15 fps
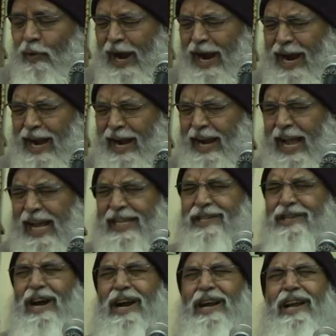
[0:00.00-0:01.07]
and I
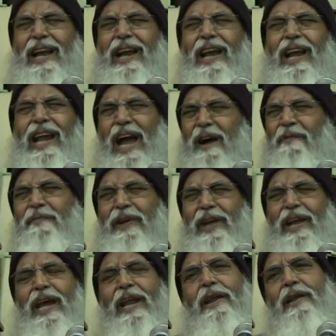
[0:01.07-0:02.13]
started
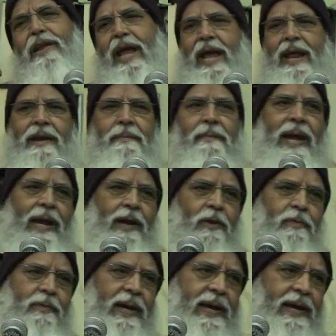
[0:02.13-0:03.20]
laughing and ran back
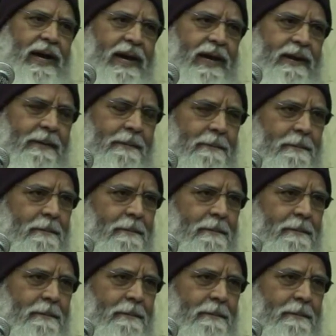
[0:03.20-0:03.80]
to my car.